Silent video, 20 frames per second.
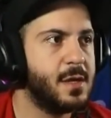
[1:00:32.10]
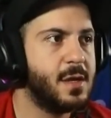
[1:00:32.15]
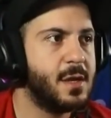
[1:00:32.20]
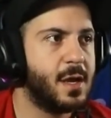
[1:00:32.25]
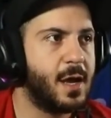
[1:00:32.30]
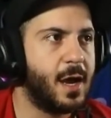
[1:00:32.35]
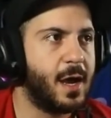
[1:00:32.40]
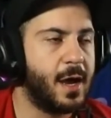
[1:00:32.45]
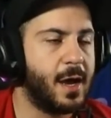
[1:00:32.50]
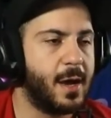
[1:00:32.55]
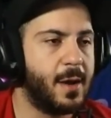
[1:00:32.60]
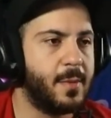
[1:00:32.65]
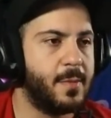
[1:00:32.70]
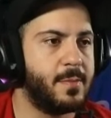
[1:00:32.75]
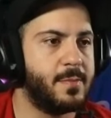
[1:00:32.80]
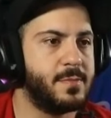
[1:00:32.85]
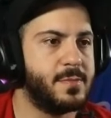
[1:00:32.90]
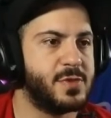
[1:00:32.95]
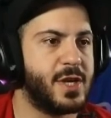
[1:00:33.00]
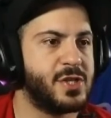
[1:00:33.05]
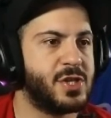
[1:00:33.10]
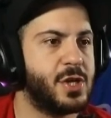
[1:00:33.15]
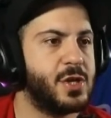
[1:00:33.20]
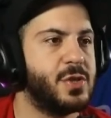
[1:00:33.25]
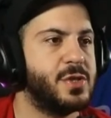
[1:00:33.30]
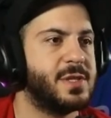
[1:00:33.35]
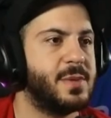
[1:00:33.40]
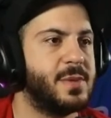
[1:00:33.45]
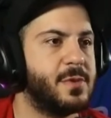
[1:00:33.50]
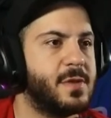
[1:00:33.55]
So I try to
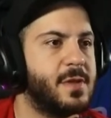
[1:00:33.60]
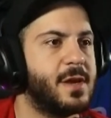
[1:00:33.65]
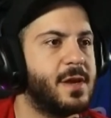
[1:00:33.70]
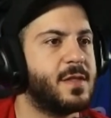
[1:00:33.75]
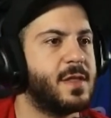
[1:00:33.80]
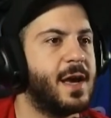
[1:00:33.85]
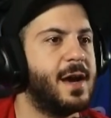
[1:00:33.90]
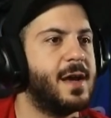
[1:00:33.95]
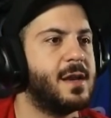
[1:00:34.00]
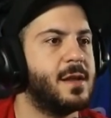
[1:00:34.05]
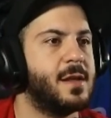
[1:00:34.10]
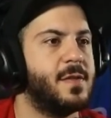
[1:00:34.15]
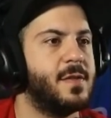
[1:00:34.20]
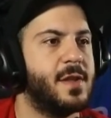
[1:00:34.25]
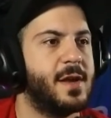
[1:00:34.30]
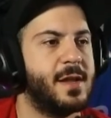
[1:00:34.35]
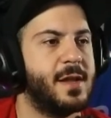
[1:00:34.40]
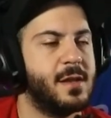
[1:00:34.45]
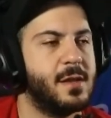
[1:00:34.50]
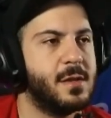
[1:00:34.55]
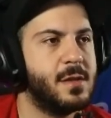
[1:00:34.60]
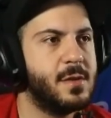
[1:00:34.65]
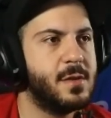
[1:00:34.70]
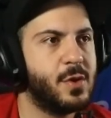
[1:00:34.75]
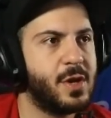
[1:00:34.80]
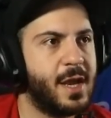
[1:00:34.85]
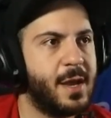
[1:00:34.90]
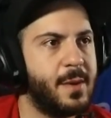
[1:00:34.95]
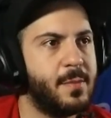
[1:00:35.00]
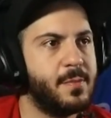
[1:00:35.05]
do something like that. And then
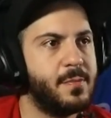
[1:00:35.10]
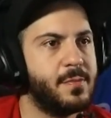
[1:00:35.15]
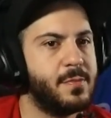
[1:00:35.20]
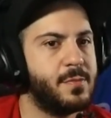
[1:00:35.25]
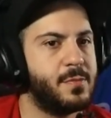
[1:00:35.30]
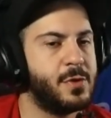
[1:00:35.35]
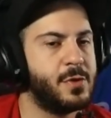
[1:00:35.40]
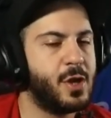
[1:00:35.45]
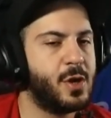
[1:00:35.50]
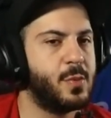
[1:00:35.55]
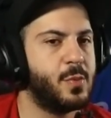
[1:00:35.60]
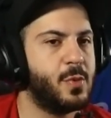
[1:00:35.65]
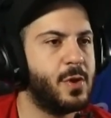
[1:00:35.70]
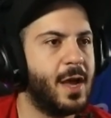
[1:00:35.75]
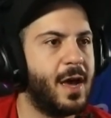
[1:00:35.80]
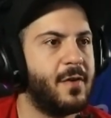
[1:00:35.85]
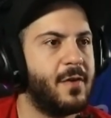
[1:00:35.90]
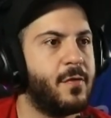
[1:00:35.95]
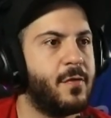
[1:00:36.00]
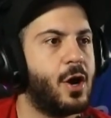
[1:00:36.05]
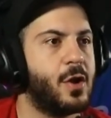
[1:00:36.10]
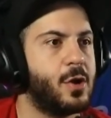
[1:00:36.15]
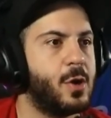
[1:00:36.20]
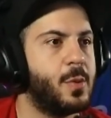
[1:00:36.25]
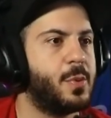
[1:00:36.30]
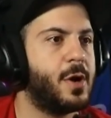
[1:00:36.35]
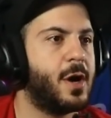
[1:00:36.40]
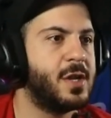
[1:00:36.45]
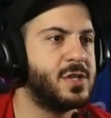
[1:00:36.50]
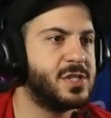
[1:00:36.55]
when when I have harder
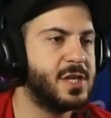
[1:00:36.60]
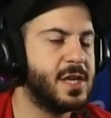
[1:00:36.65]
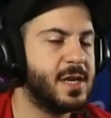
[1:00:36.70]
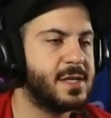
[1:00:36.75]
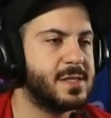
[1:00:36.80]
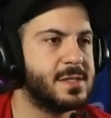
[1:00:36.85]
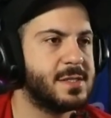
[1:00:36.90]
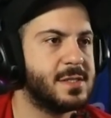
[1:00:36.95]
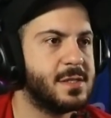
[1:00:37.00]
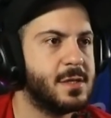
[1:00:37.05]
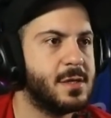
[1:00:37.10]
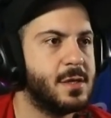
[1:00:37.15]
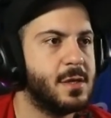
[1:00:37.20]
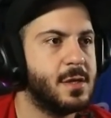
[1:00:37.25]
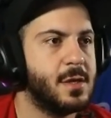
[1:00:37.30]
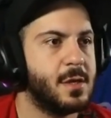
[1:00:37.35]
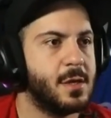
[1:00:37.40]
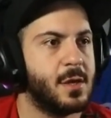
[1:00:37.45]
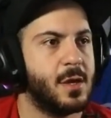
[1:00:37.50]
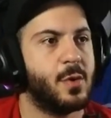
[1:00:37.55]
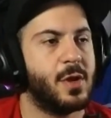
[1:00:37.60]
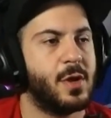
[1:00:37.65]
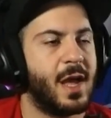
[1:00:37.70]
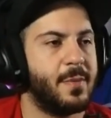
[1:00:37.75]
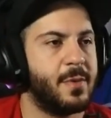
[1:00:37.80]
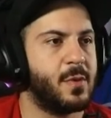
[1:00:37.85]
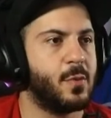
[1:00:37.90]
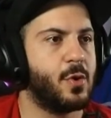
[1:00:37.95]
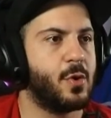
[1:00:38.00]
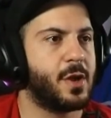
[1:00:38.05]
projects, when I've
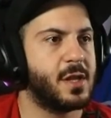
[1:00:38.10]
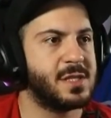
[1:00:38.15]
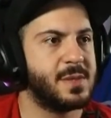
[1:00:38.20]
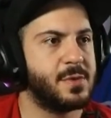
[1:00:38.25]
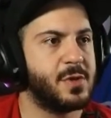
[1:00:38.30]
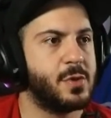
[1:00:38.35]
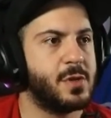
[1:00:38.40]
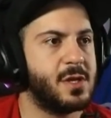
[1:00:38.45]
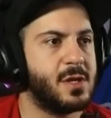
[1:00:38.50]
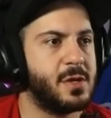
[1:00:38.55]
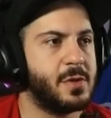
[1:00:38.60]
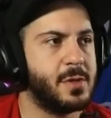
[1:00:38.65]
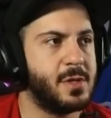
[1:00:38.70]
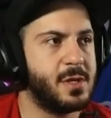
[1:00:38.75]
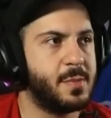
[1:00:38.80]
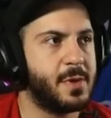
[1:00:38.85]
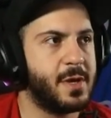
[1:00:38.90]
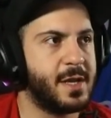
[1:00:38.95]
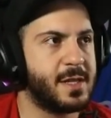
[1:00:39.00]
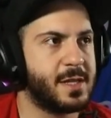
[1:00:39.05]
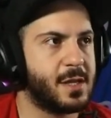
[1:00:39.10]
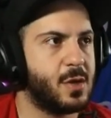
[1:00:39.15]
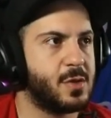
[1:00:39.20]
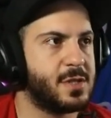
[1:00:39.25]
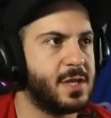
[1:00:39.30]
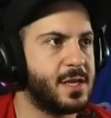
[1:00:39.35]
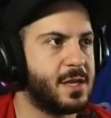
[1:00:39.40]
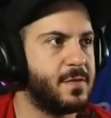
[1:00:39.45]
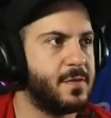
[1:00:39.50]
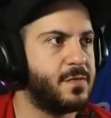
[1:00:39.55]
been working on something really, really big, then
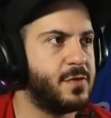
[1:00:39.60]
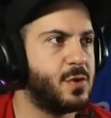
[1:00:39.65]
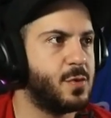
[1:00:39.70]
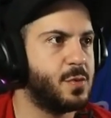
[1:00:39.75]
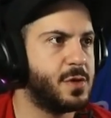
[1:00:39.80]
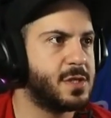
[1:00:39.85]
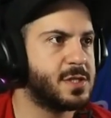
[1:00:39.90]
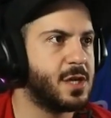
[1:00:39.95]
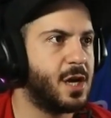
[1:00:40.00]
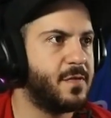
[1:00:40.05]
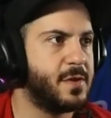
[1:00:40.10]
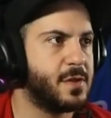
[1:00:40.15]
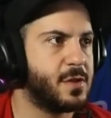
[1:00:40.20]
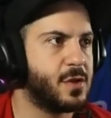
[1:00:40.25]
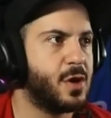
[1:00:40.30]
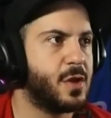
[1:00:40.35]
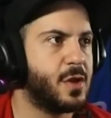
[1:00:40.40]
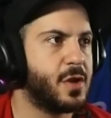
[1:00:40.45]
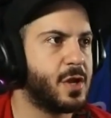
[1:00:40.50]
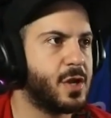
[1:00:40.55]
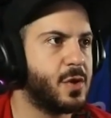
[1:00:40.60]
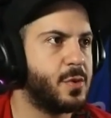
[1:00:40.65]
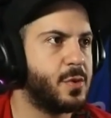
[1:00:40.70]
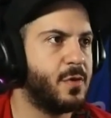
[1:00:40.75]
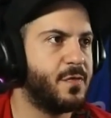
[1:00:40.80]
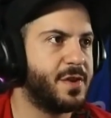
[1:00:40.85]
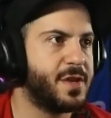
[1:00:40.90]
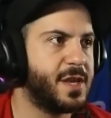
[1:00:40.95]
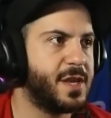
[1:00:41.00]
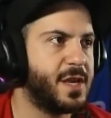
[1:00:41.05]
I'll take a few weeks off and go on like a
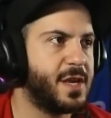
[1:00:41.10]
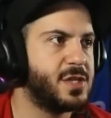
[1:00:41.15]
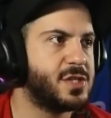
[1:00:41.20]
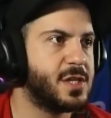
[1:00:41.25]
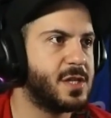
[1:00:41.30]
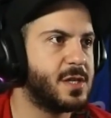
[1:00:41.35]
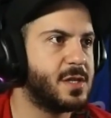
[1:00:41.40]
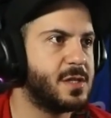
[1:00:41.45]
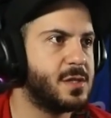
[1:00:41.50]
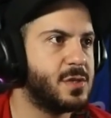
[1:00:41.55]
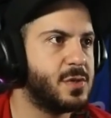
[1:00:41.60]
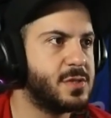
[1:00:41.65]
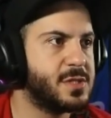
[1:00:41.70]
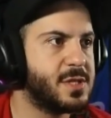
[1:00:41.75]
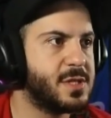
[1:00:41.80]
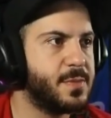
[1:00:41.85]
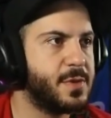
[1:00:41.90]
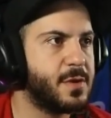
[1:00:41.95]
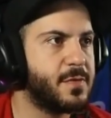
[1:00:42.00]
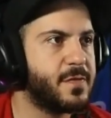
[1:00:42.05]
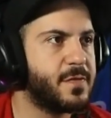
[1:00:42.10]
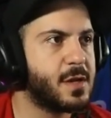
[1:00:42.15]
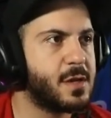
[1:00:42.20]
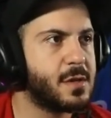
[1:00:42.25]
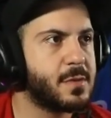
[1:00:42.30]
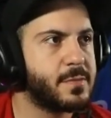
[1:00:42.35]
real vacation and do something fun.